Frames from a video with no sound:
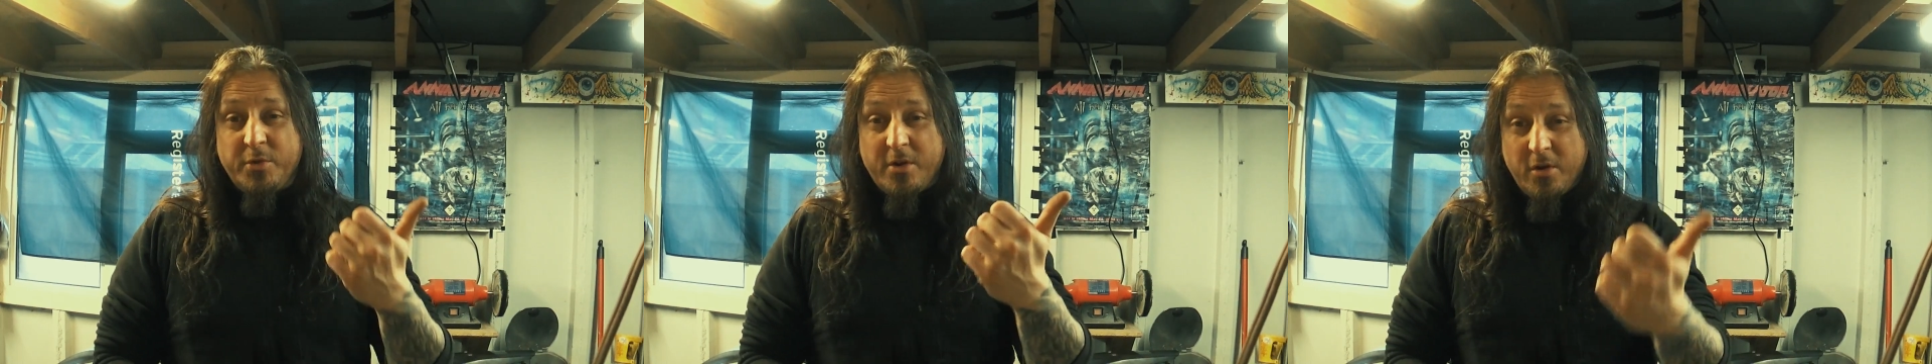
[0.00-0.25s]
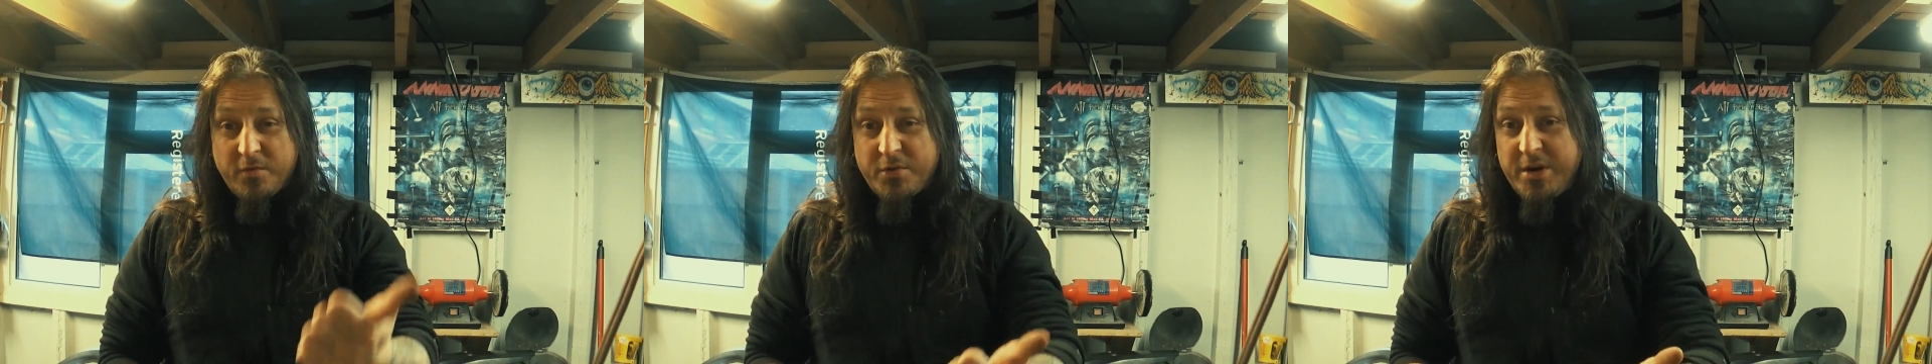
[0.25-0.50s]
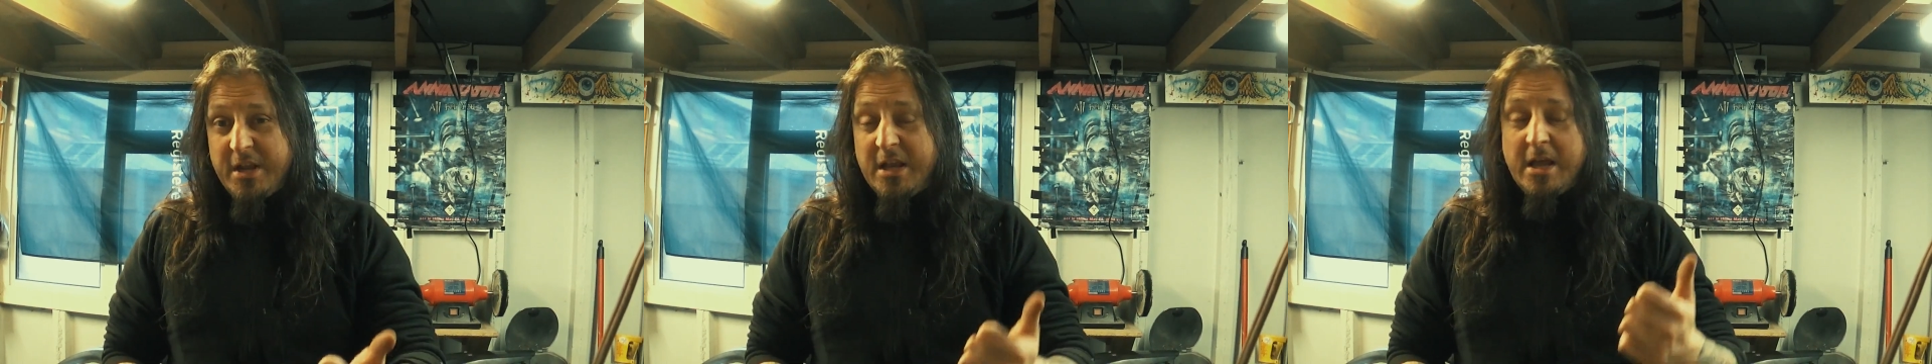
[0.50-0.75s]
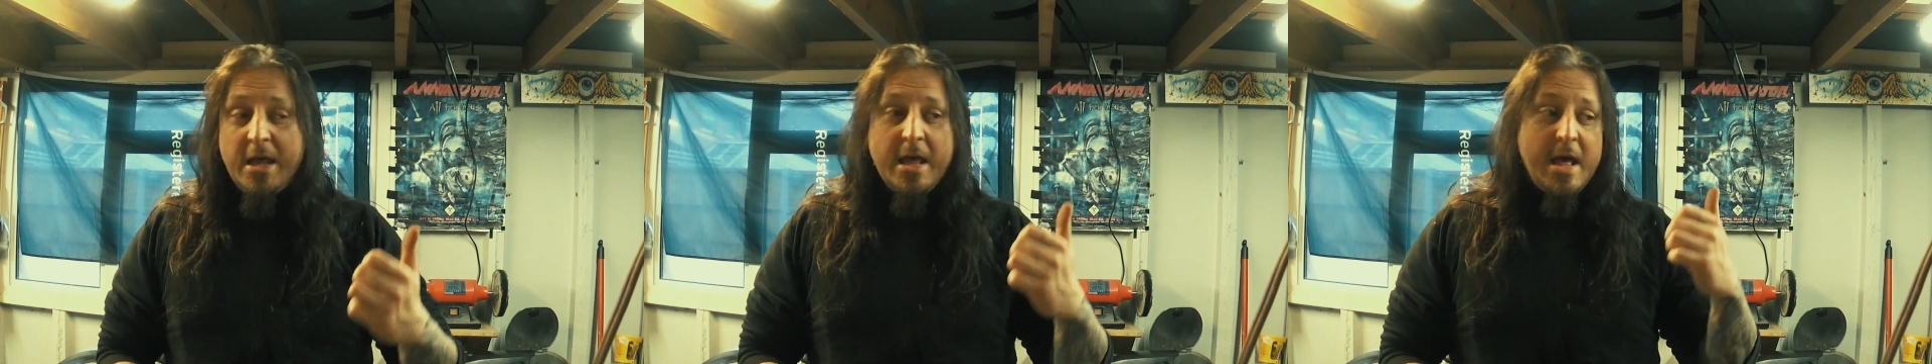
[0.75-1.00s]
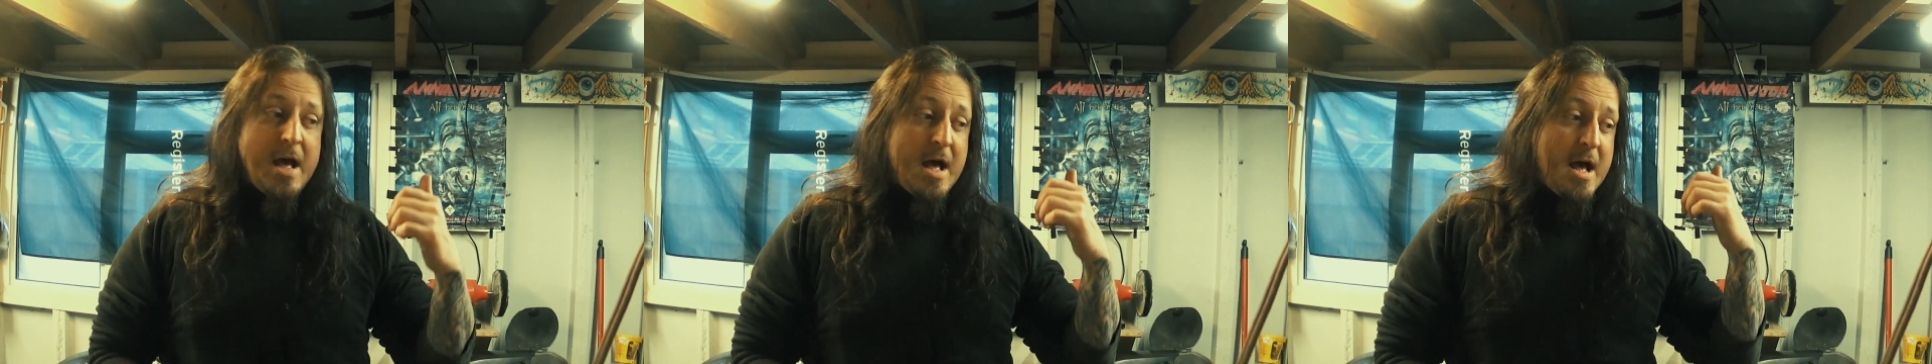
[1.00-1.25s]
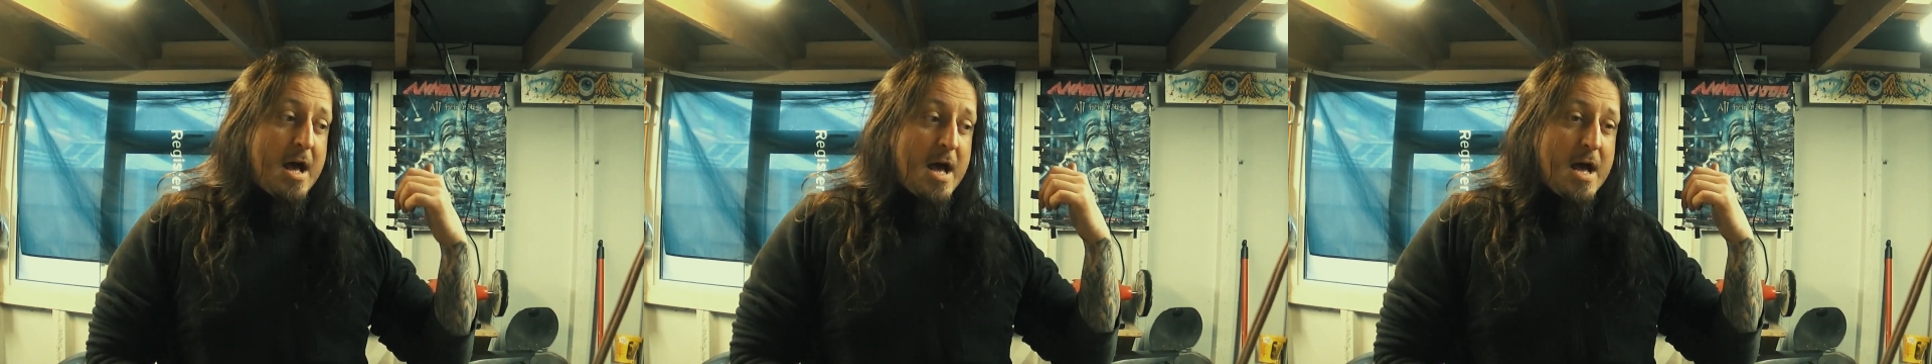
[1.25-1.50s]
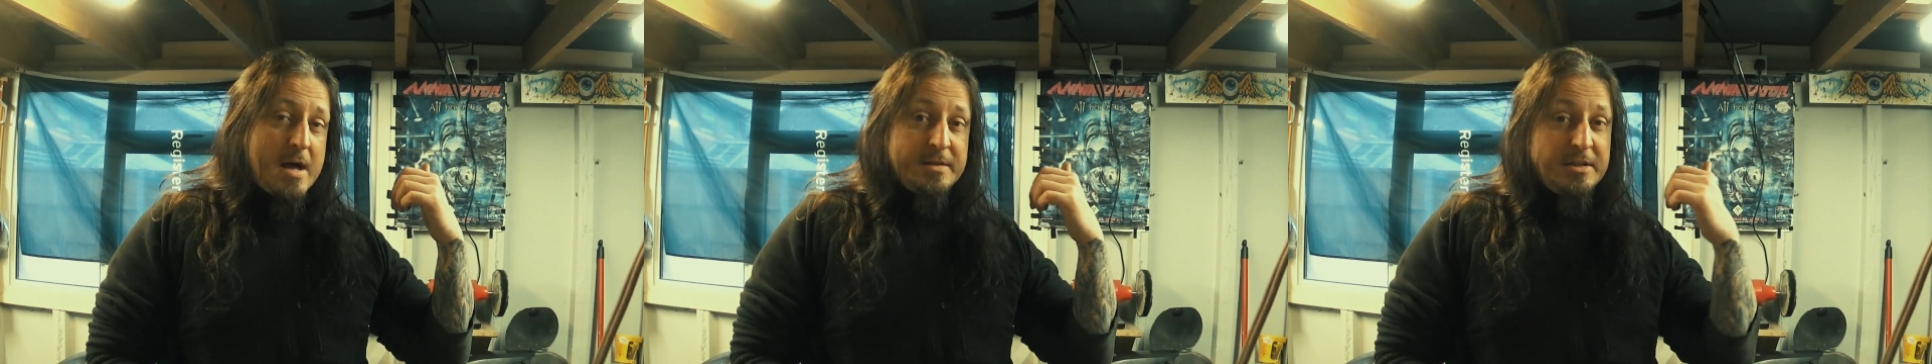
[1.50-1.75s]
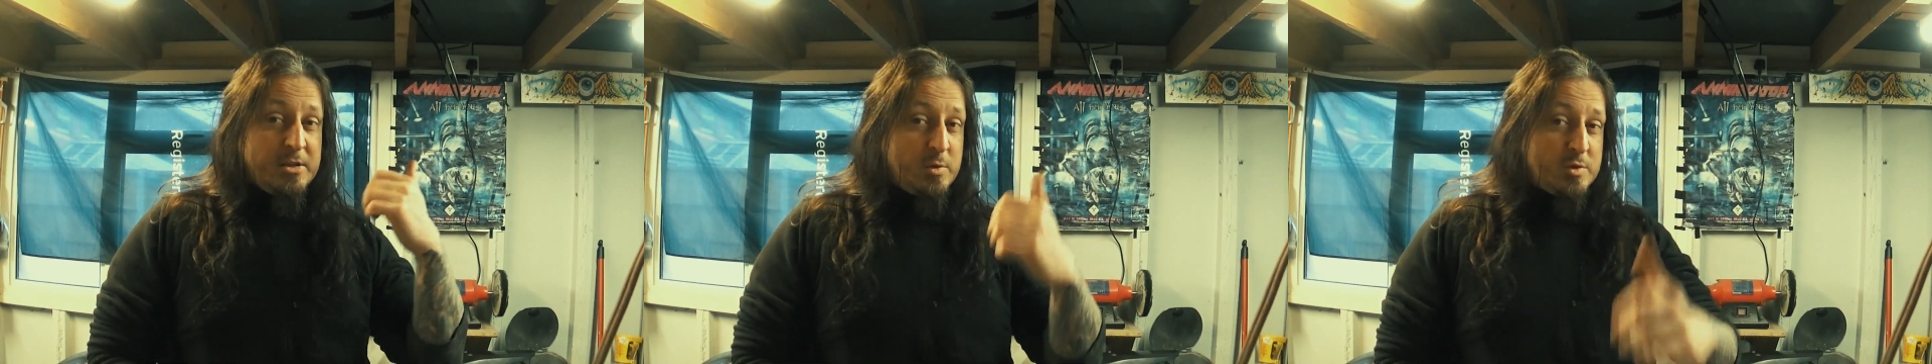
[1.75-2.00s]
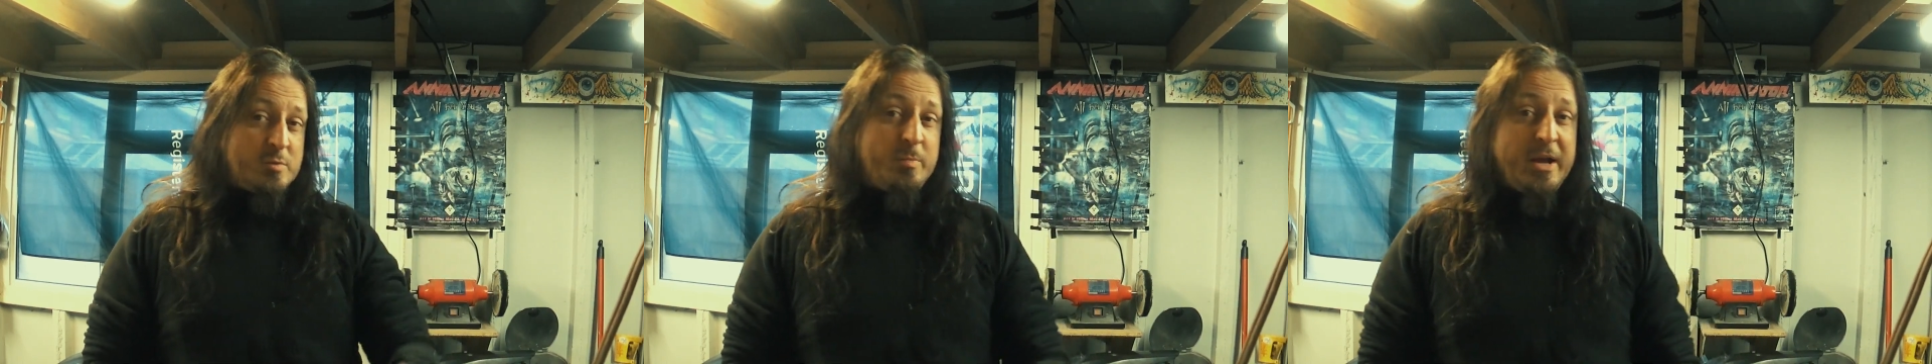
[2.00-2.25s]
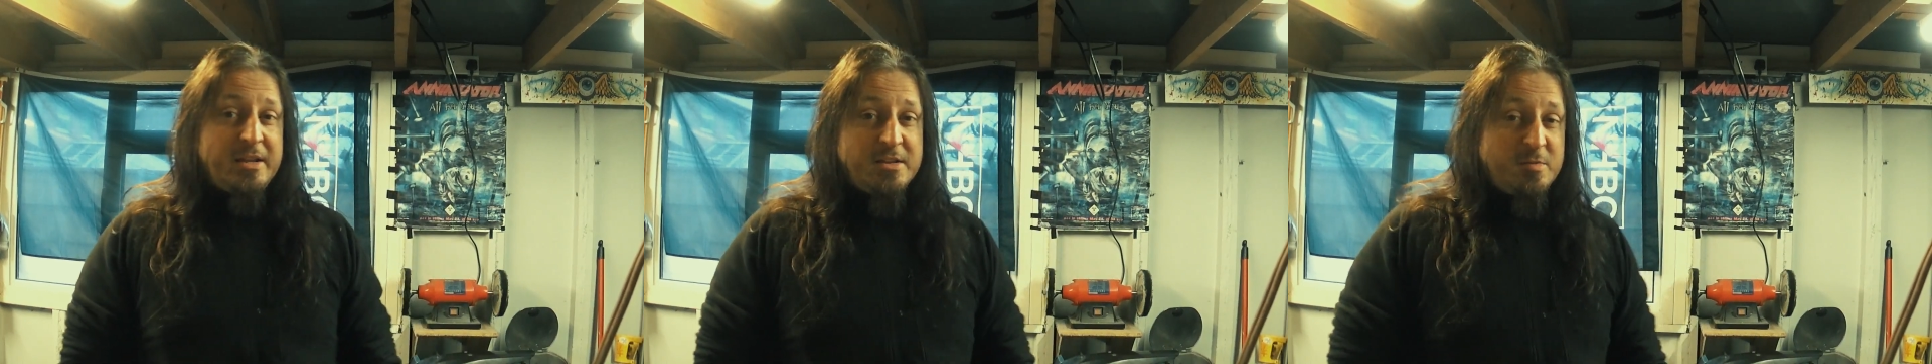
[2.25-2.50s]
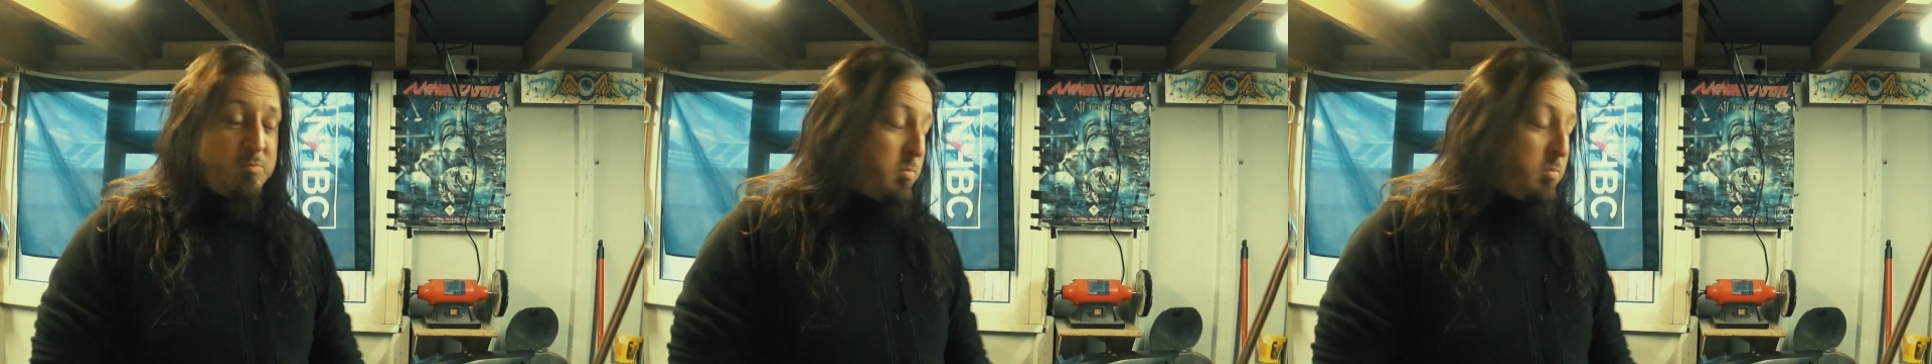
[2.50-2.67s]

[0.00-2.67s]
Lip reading: recovery, I need to spend